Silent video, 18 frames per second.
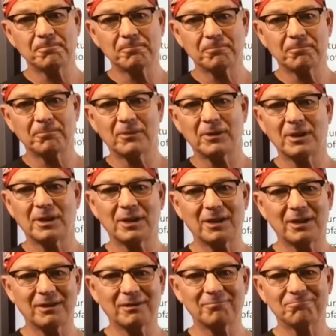Okay,
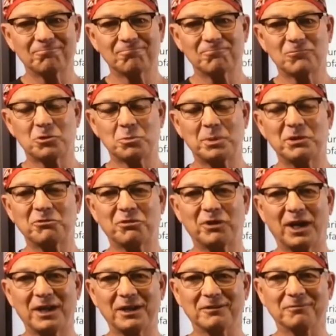so
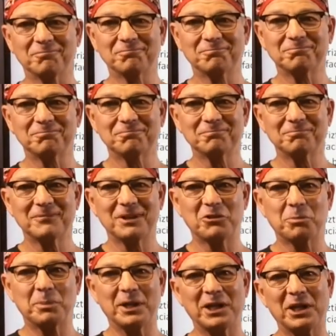
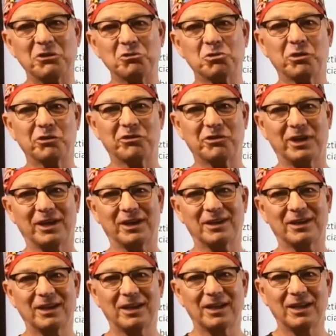I'm
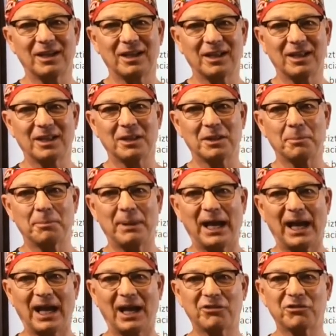going to take these
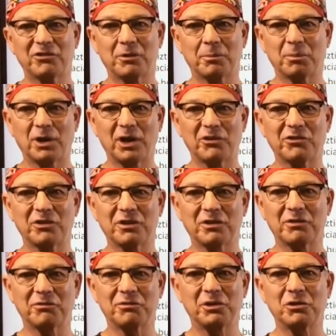questions in no
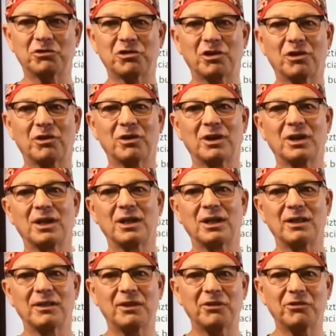particular
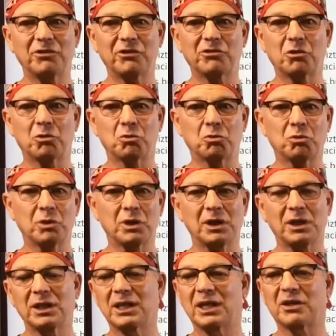
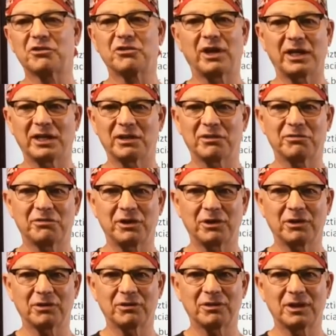order except the order
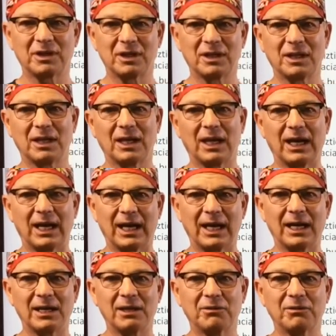they were submitted.